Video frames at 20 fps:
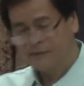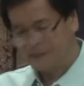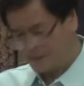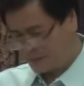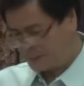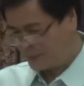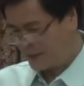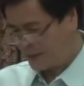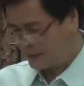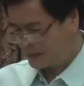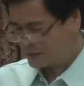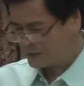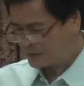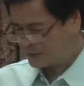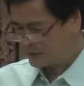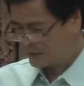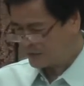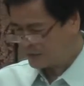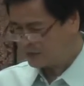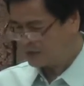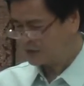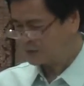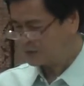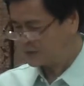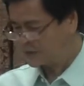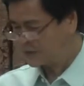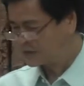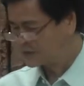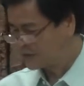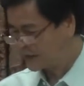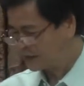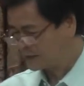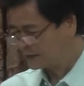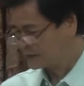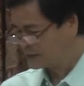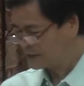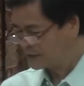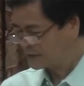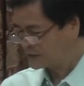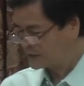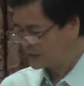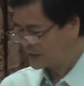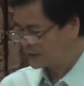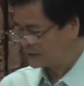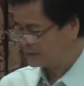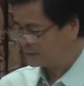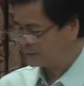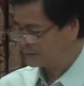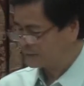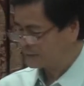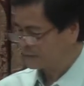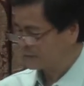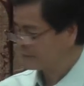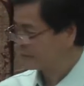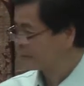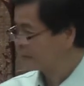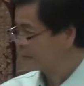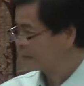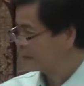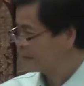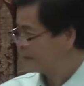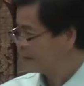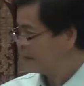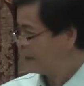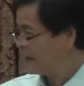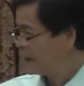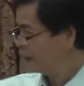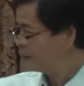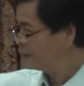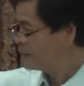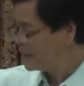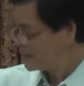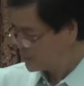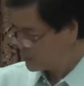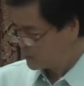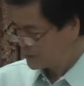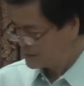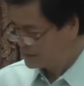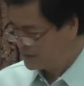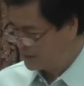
The pilot thought for a second and said, I'll make you a